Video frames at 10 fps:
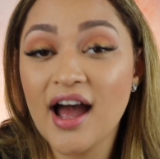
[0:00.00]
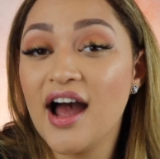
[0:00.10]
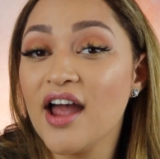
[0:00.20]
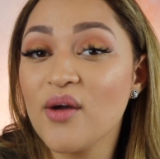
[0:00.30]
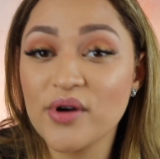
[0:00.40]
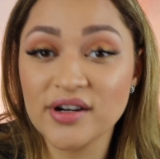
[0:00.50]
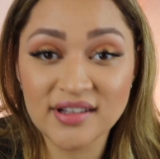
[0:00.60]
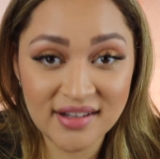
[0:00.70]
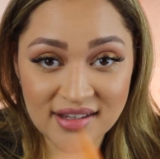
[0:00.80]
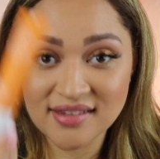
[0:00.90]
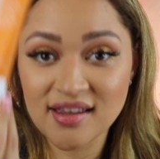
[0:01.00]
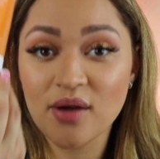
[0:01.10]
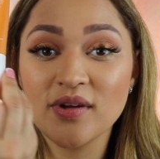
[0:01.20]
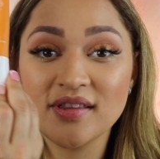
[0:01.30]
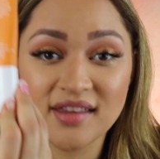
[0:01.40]
I wear the next day
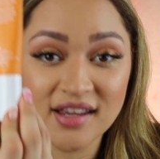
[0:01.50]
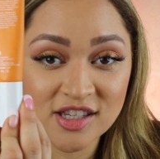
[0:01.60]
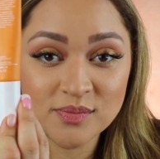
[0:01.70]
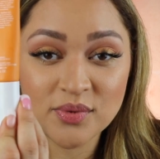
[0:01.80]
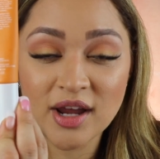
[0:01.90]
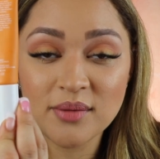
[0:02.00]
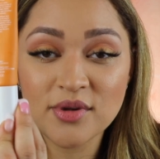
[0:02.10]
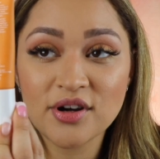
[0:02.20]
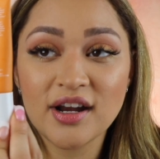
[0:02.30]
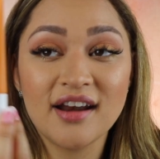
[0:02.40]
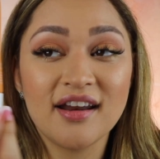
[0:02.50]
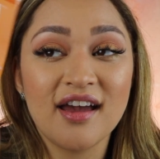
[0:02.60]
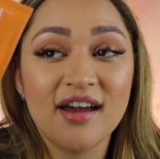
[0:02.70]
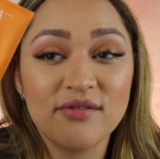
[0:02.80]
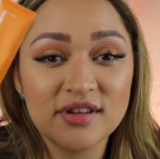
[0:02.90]
with this primer and
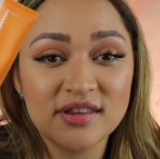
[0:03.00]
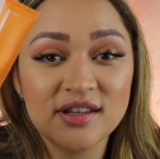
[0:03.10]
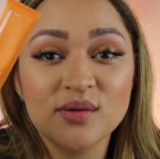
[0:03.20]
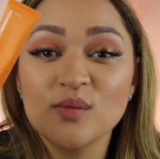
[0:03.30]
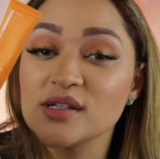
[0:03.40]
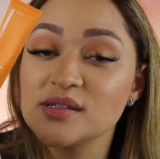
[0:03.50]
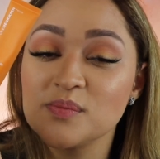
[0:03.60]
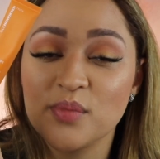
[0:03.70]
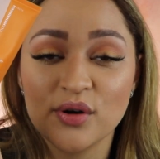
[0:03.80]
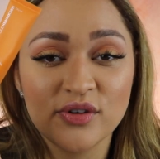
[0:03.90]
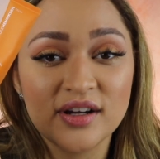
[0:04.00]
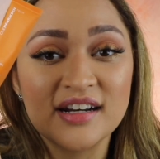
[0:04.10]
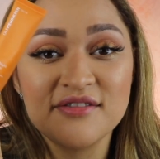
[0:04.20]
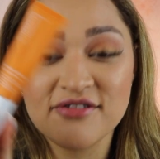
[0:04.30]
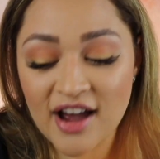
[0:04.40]
everything was
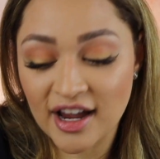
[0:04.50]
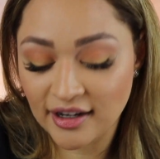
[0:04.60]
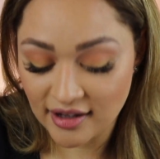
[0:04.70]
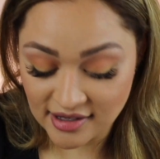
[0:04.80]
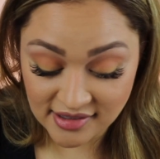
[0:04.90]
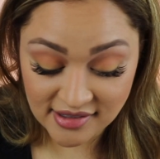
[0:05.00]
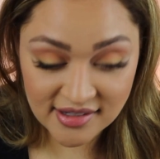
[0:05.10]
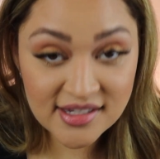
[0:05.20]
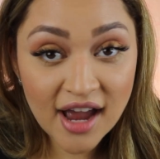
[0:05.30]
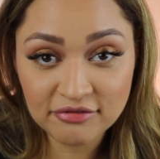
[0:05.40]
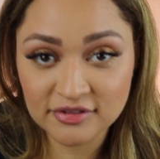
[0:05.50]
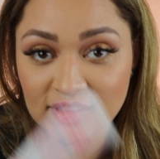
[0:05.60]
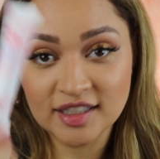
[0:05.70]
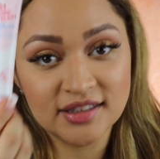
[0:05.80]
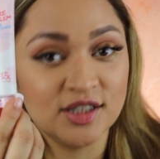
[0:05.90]
perfectly fine. It's
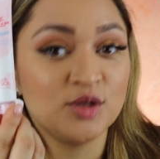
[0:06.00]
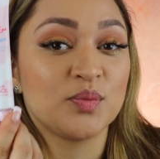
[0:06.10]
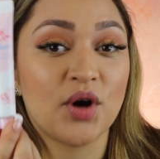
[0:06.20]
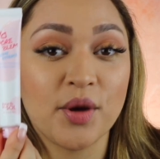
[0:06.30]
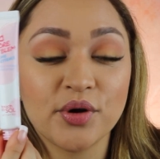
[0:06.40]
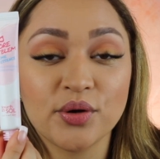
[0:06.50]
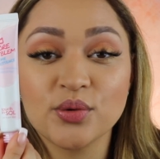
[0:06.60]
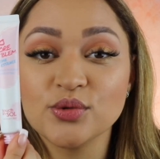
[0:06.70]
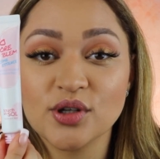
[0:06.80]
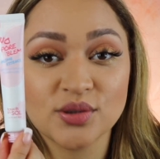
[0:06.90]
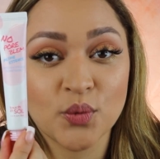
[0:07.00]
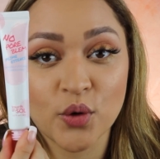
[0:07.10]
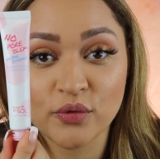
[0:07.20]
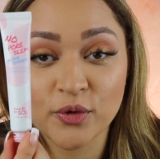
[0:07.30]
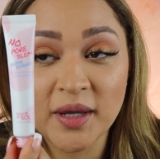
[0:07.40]
definitely this primer who doesn't
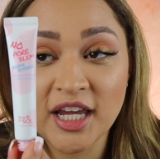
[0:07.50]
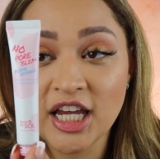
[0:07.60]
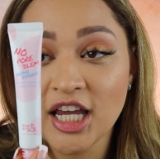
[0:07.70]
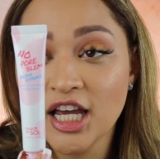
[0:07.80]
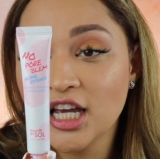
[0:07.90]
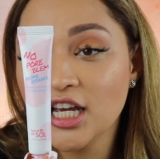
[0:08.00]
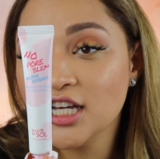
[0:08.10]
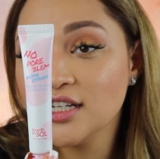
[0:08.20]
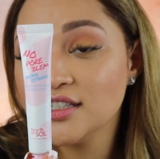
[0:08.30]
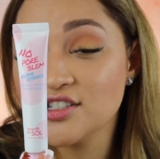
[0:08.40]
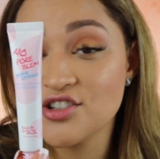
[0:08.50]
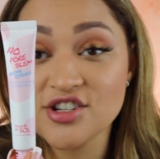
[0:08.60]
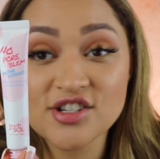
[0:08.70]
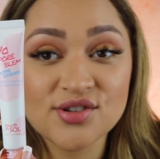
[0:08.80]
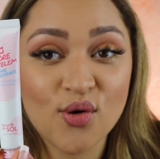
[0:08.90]
work for me. It's
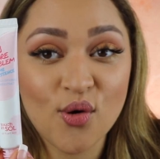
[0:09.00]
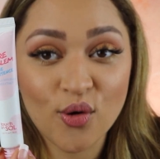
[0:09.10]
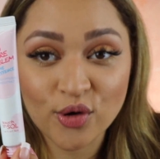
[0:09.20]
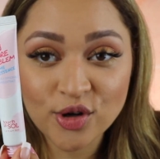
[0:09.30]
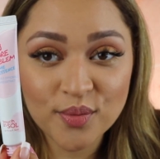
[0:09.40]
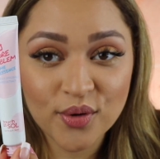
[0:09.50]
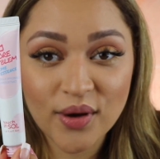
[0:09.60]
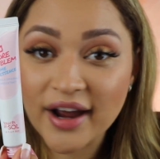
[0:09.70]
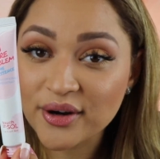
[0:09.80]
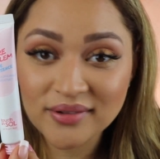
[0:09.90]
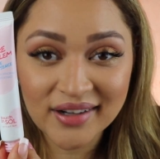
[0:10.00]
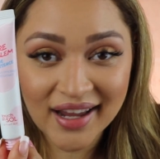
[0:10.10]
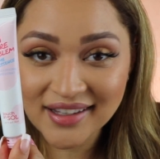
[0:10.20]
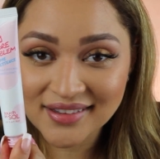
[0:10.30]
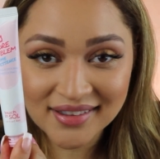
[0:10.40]
just horrible. I don't
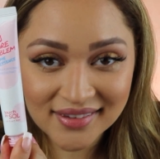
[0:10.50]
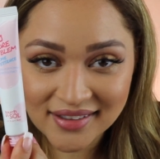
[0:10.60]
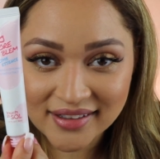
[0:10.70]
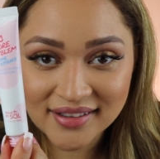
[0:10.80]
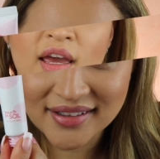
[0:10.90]
like this thing.